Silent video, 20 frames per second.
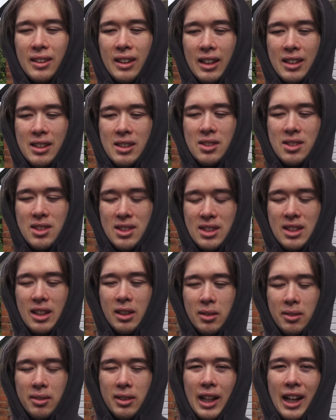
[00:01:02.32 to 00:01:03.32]

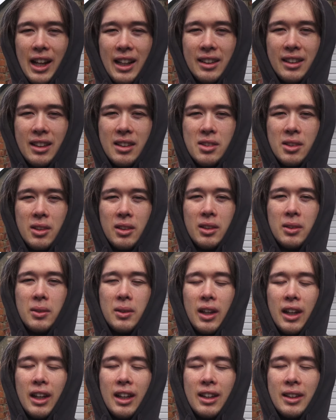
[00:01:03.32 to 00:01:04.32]
still flat and it's all
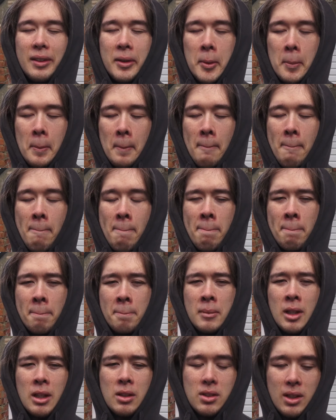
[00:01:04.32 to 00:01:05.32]
okay.
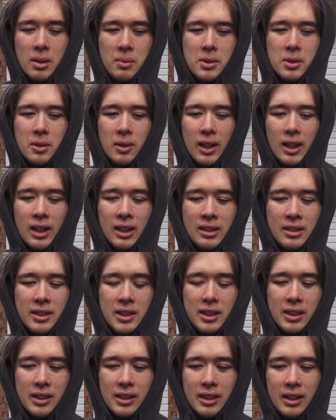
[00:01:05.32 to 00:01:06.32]
So that was grand,
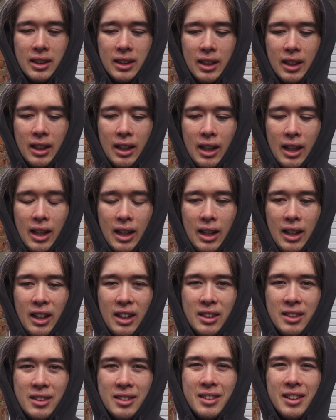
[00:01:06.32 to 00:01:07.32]

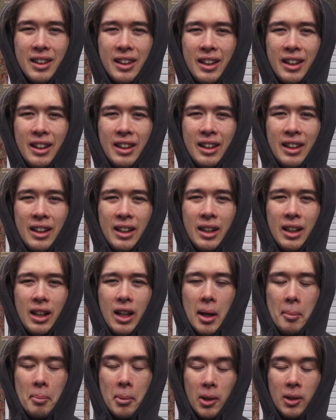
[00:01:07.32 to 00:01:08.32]
and
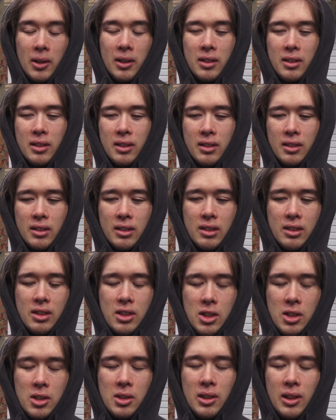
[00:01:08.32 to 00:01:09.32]
I bought
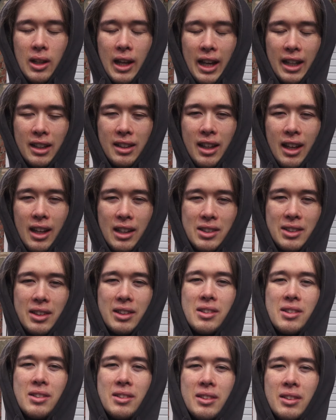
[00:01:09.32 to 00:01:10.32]
new head
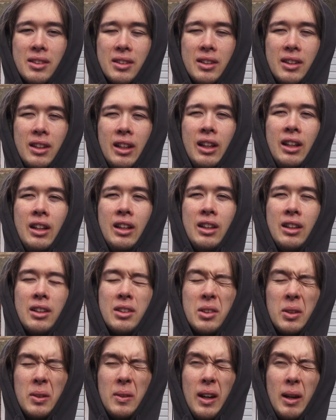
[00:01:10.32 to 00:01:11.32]
gaskets.
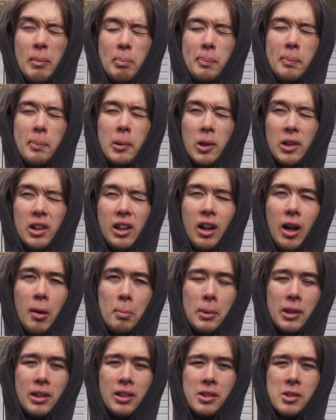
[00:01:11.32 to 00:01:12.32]
So I bought a
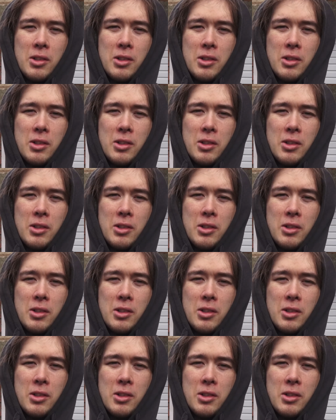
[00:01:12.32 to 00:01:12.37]
couple to